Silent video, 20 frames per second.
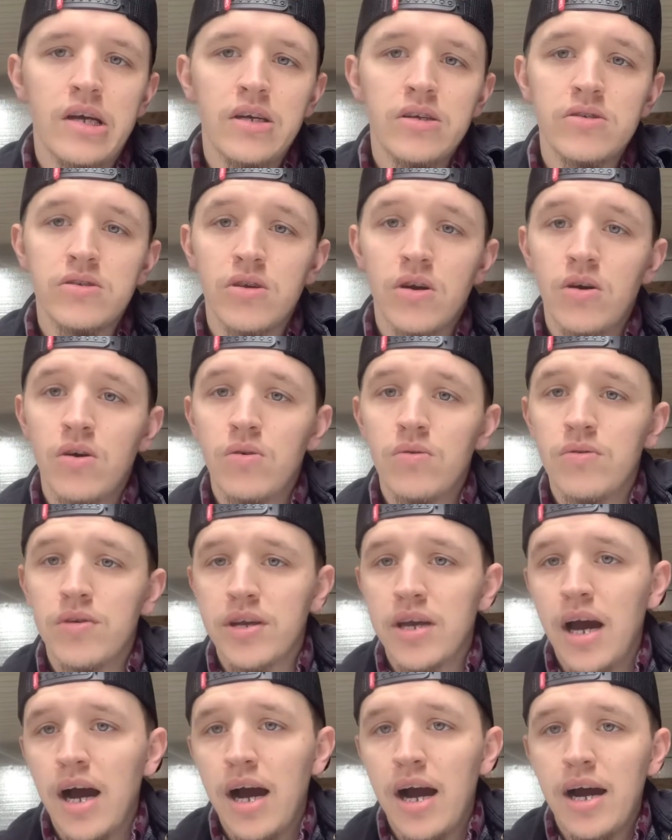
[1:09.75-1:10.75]
So the
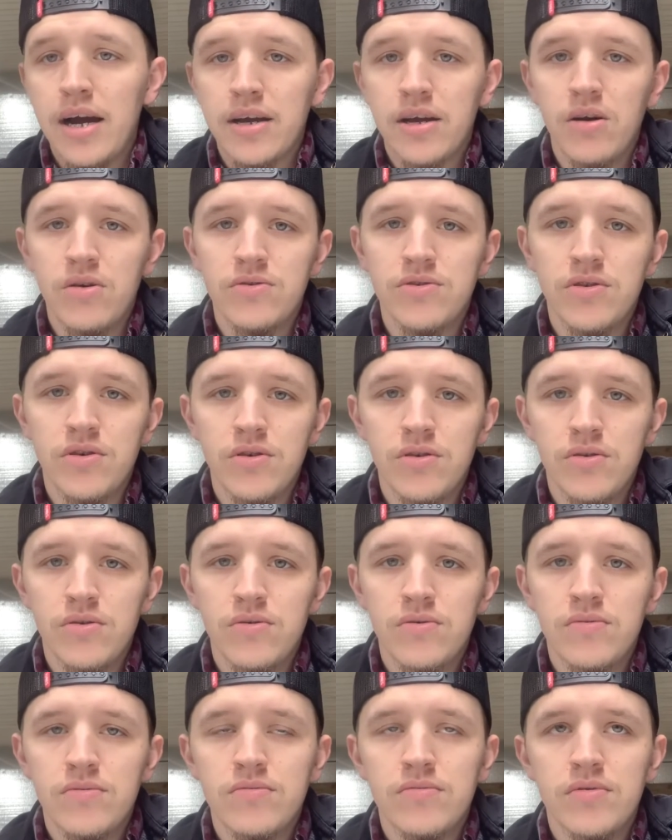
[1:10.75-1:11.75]
guy I go
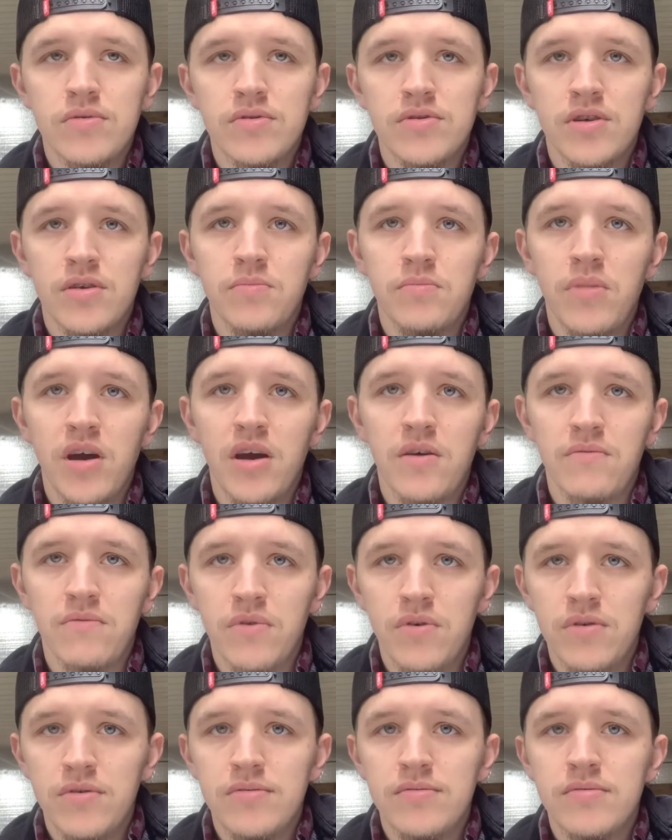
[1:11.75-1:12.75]
to is in
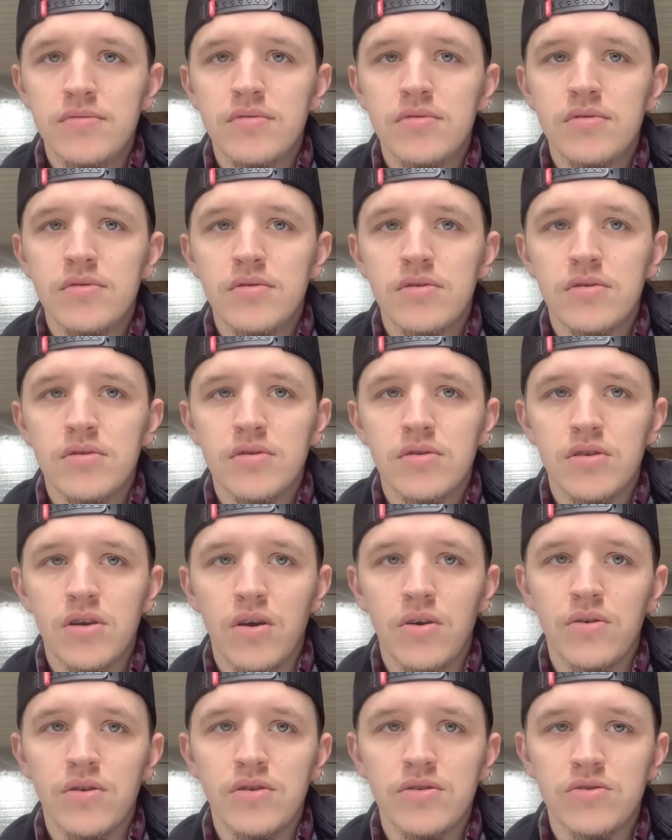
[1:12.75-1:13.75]
Bedford,
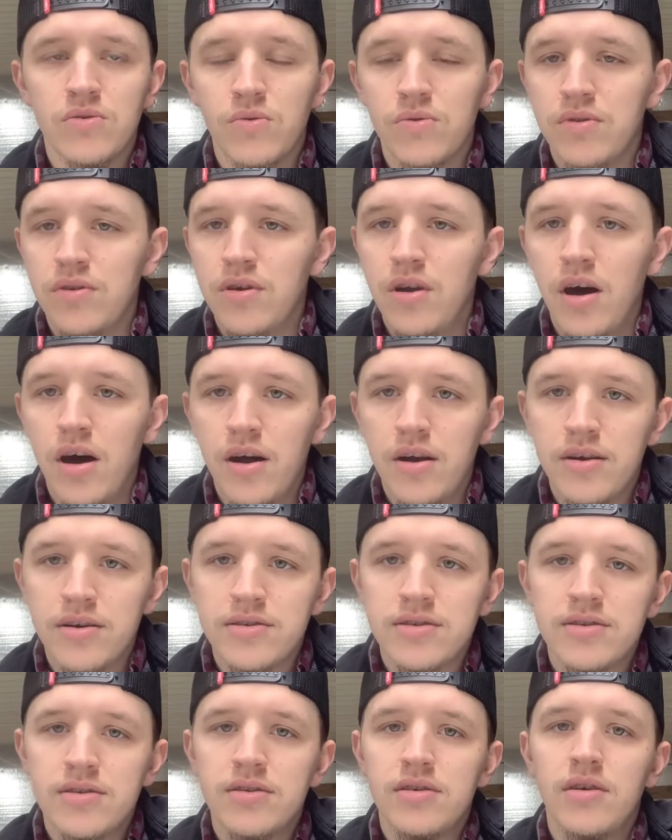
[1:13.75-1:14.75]
Curtis
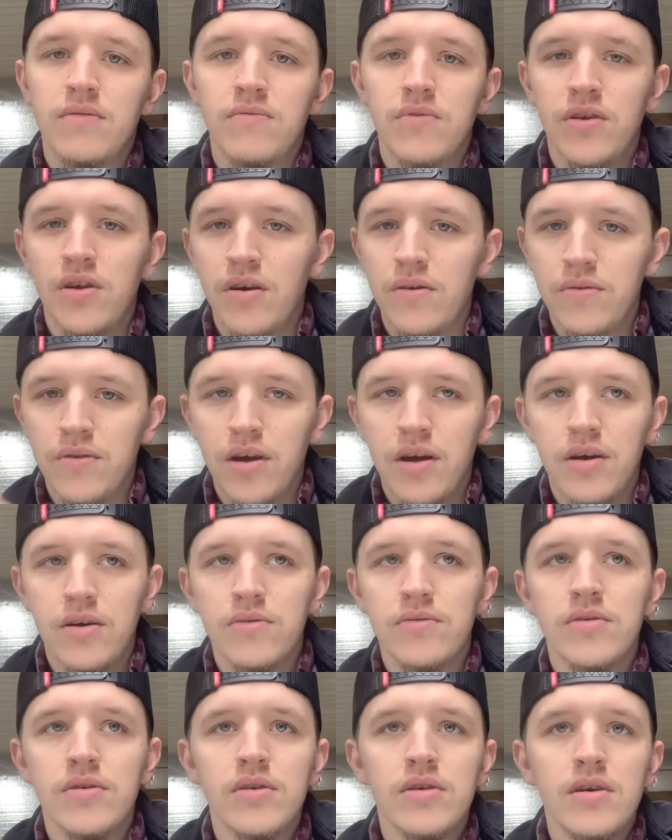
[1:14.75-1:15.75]
Orthodontics, if you don't
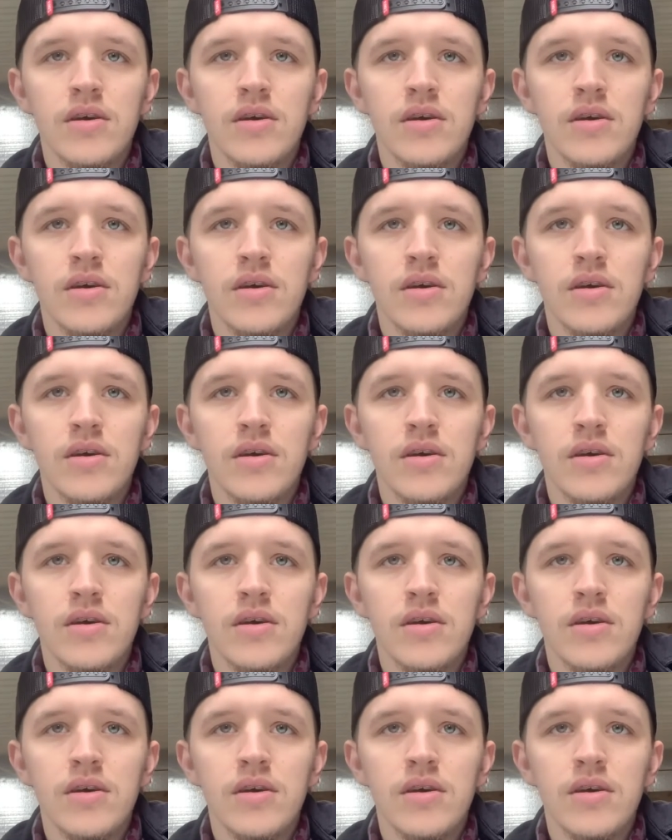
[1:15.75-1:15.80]
know.